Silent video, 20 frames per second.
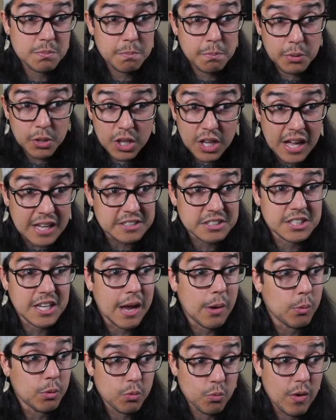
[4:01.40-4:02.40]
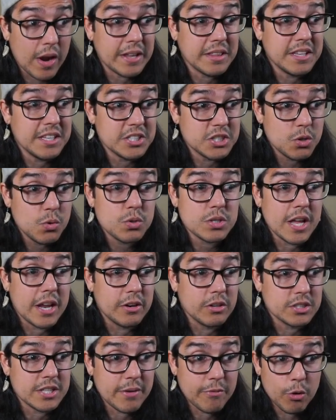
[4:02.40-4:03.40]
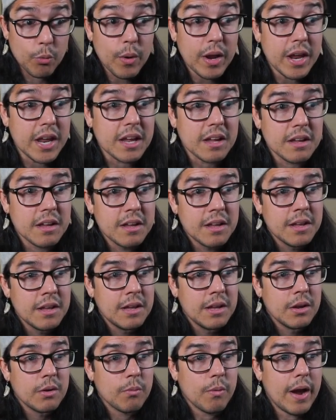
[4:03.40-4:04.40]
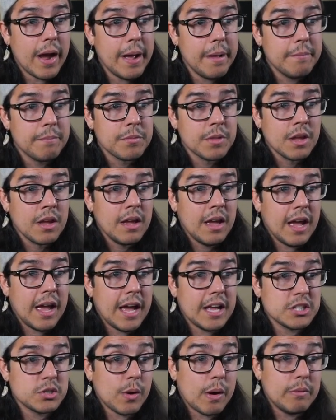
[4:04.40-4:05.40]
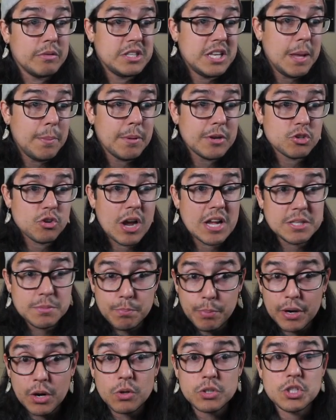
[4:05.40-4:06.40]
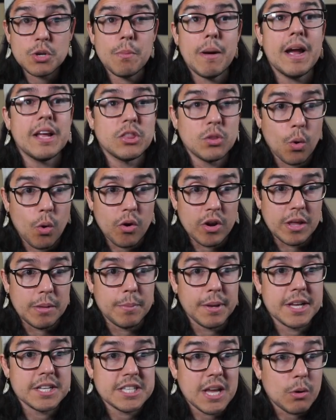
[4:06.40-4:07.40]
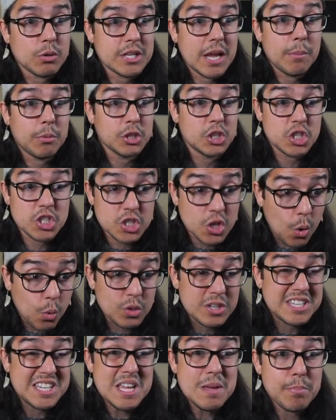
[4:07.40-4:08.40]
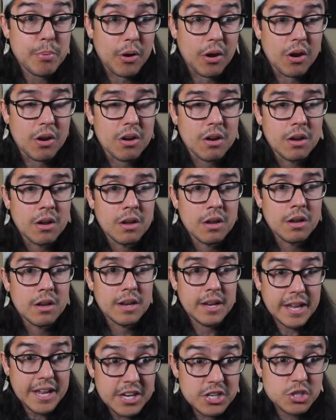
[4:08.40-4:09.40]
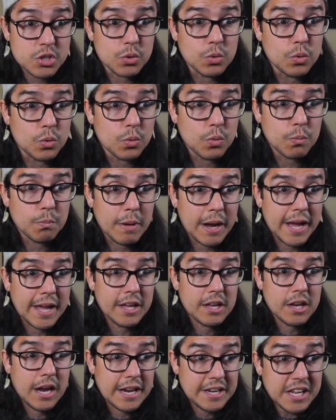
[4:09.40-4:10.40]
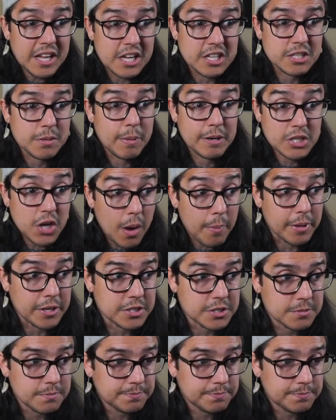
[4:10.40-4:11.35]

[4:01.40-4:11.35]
plus. I would write these newsletters every week, right? And so I would deepen trust, but also my authority, because I was able to just go deeper into my ideas and my topics.